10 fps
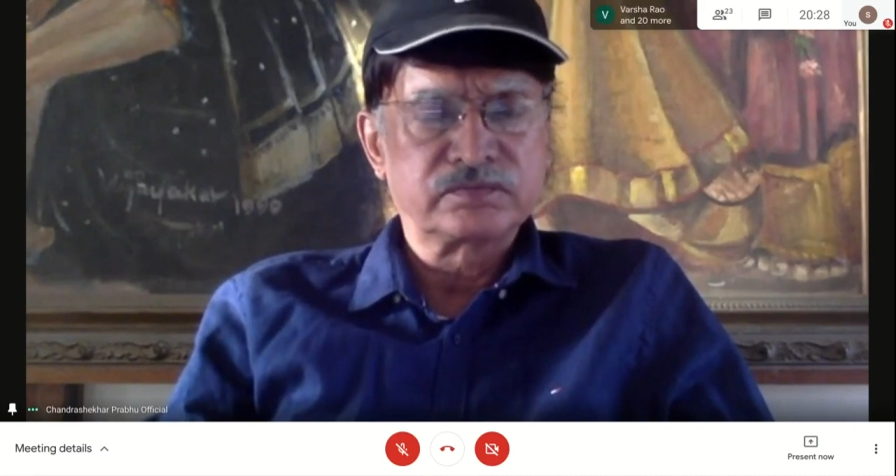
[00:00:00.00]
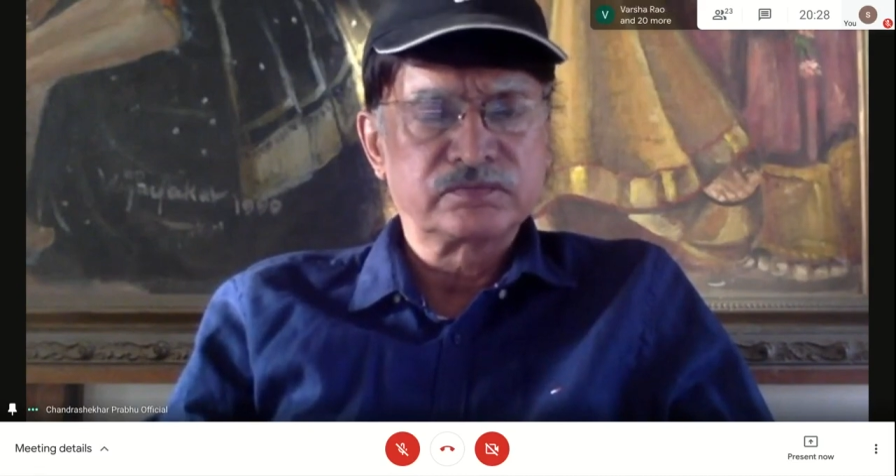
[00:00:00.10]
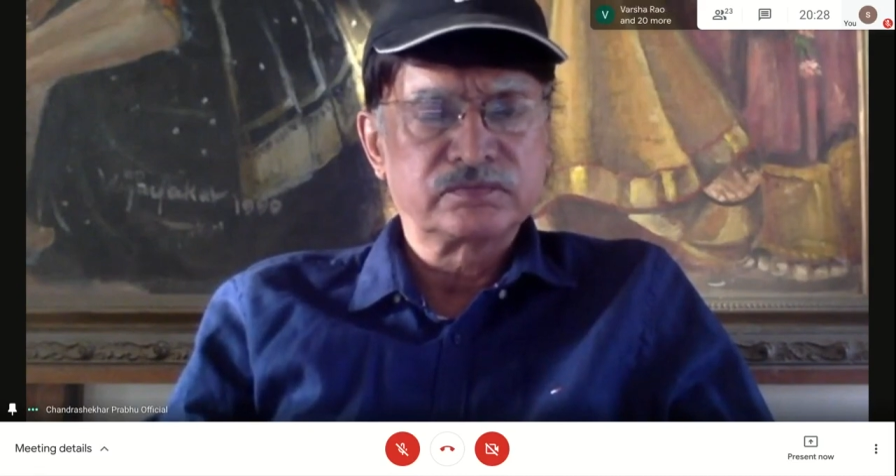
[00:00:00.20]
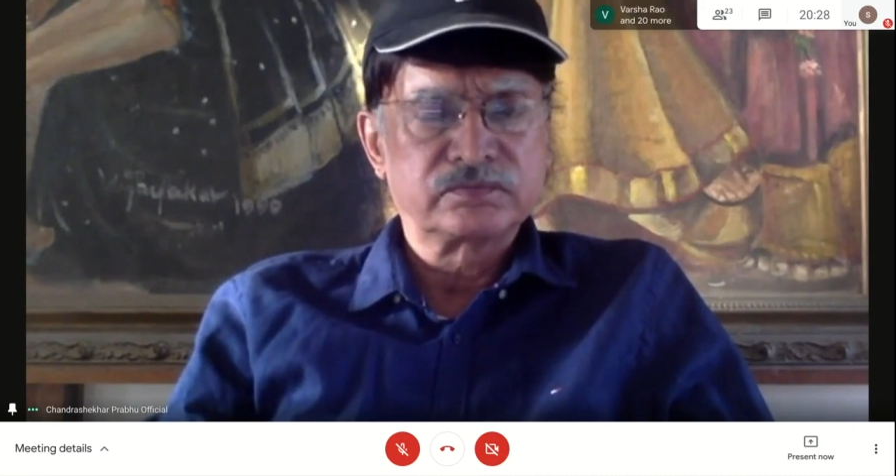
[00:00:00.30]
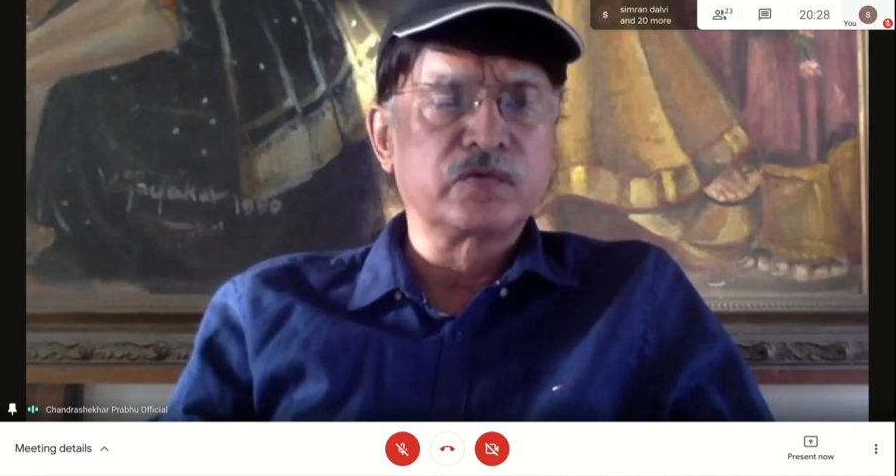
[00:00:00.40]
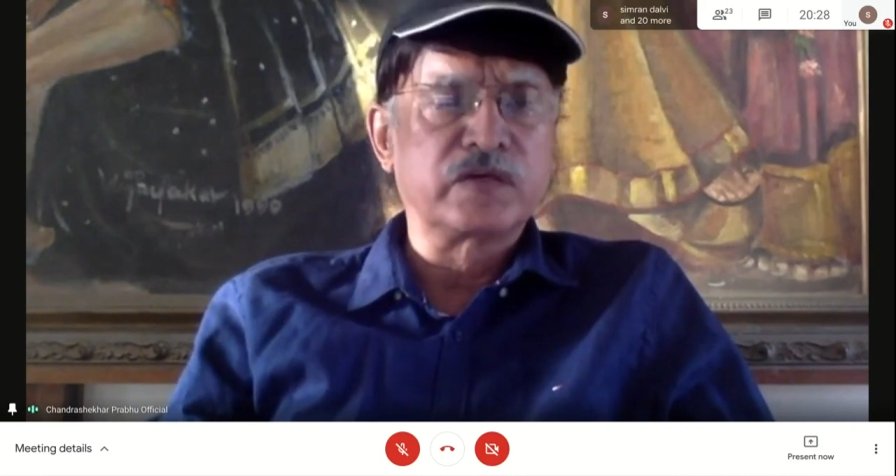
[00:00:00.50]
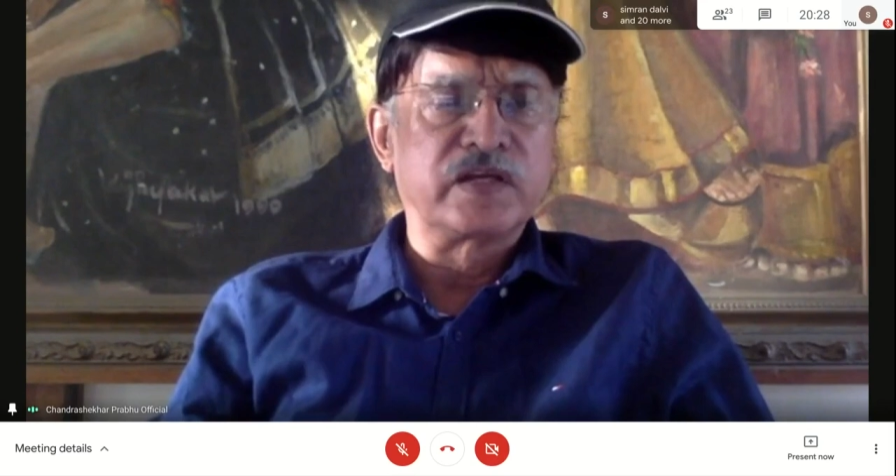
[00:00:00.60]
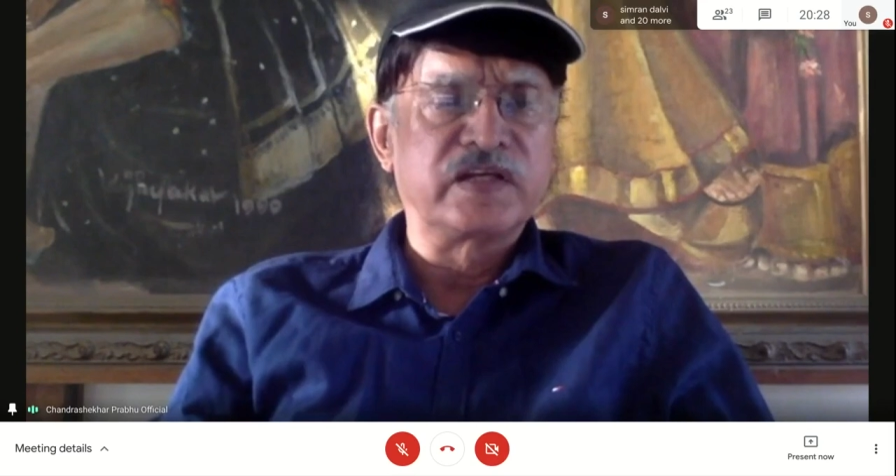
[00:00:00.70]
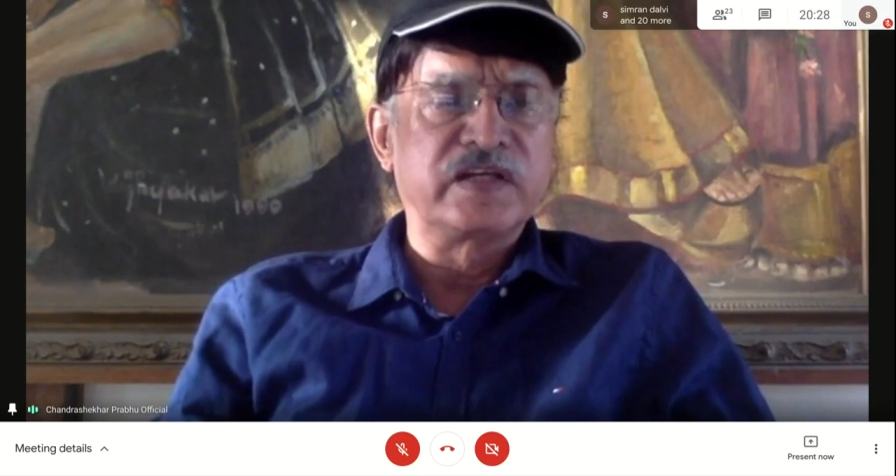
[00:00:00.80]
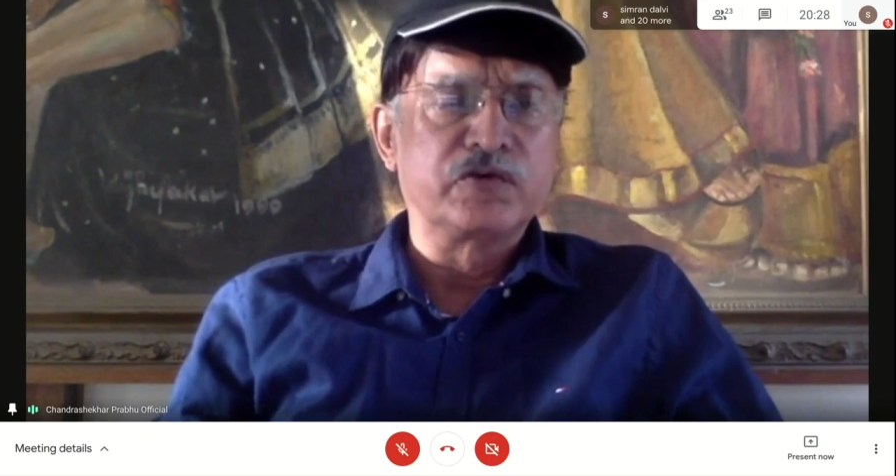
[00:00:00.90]
You
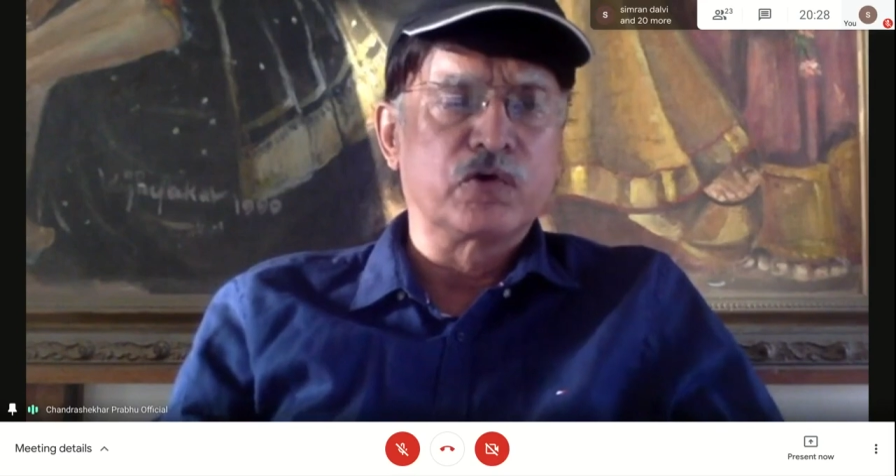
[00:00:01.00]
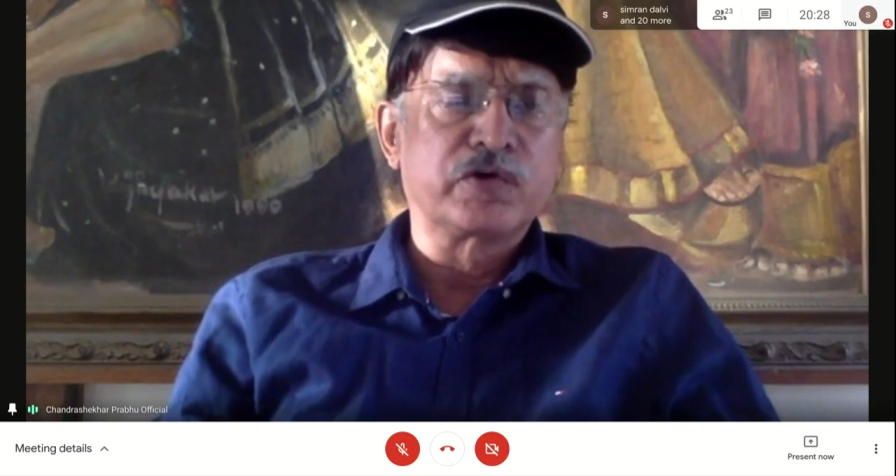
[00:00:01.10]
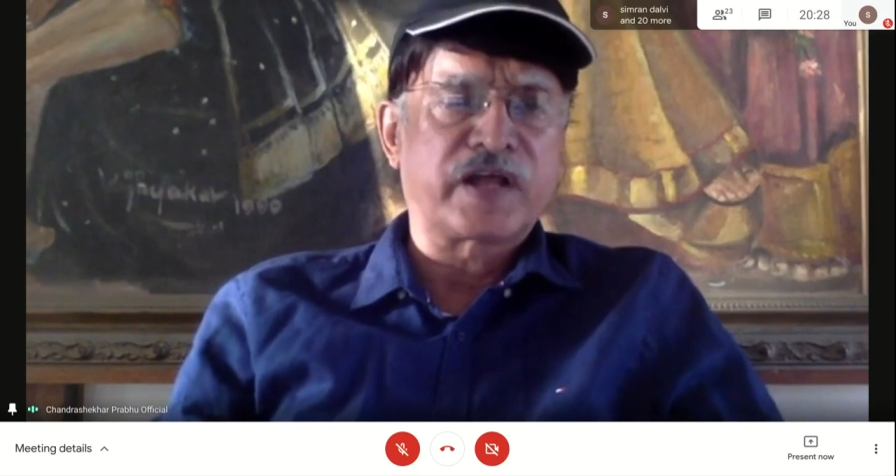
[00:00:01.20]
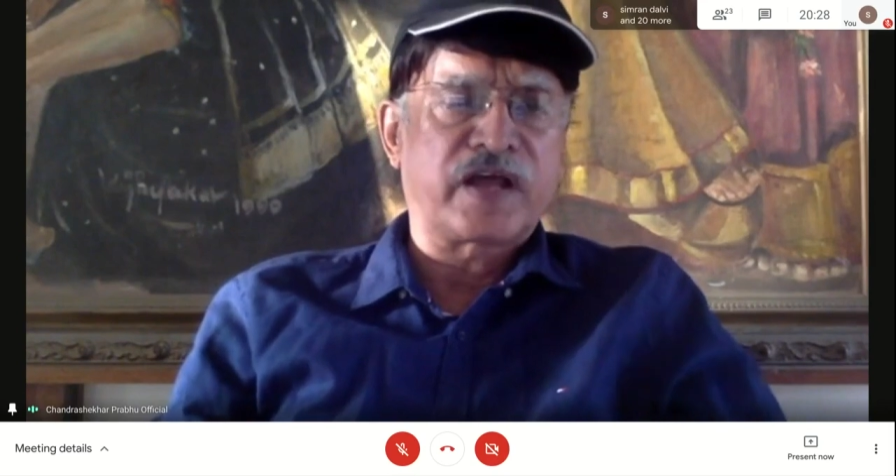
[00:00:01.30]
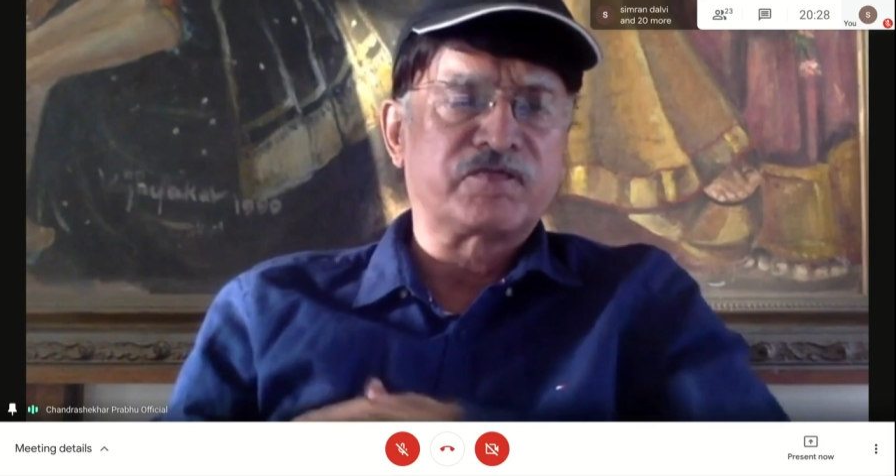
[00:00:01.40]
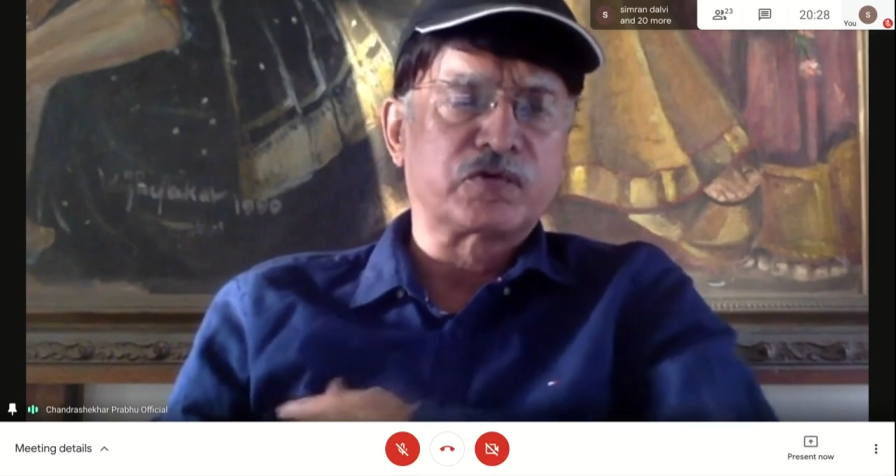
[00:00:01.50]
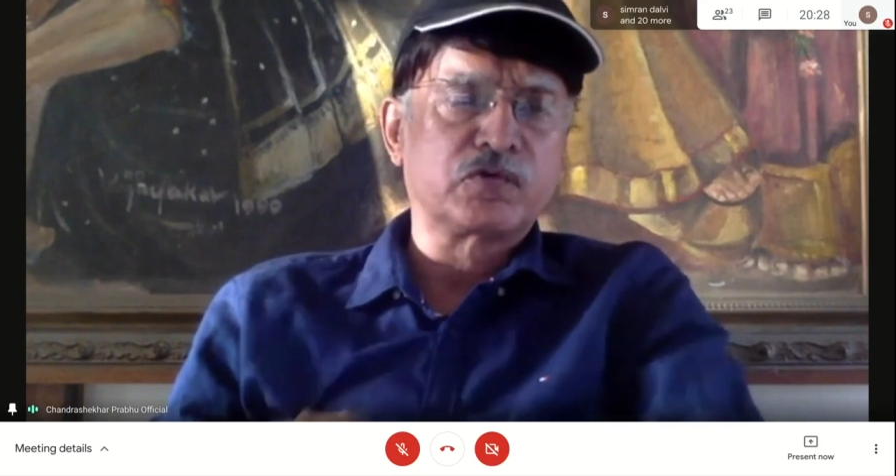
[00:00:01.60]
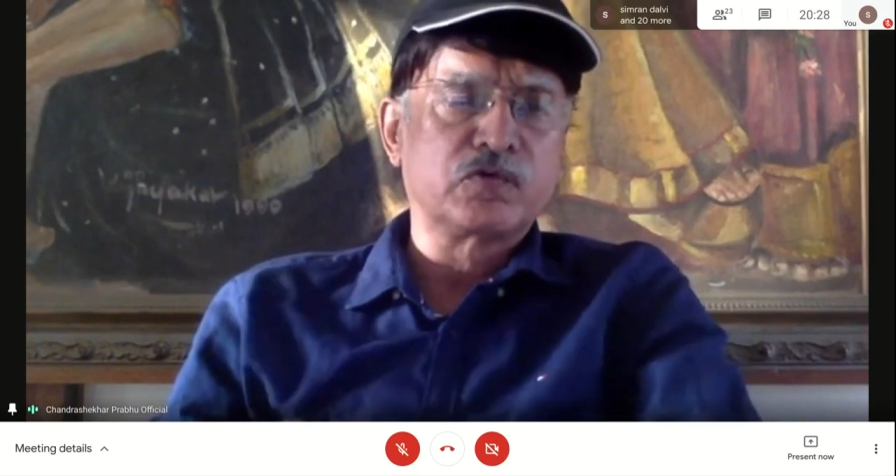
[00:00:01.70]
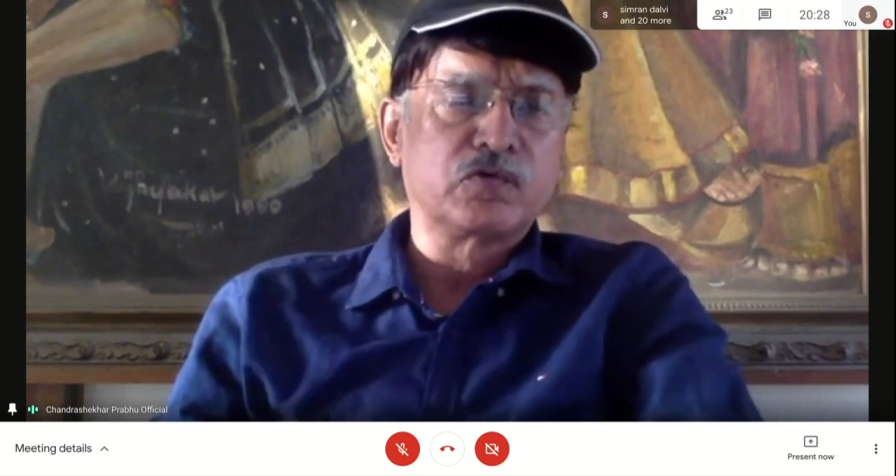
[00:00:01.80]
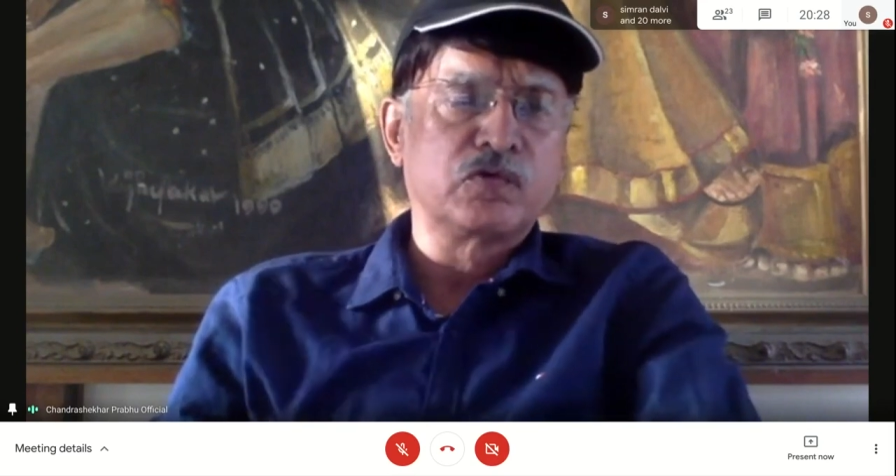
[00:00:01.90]
really don't have
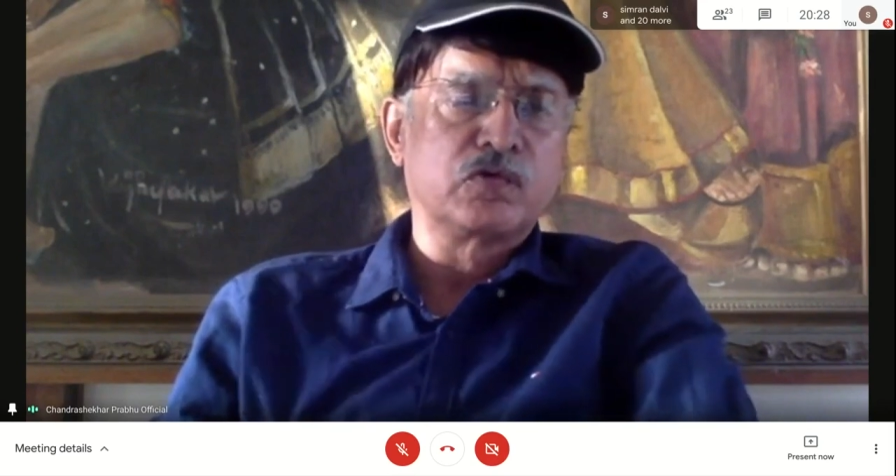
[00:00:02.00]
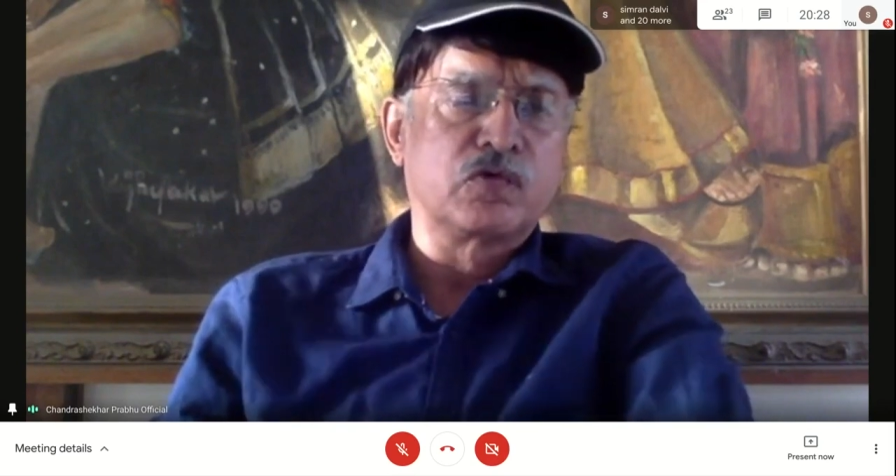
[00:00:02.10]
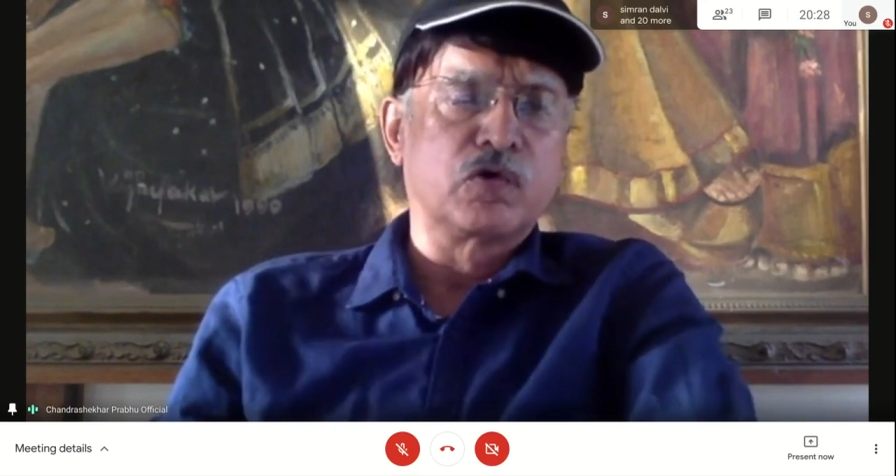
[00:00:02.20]
to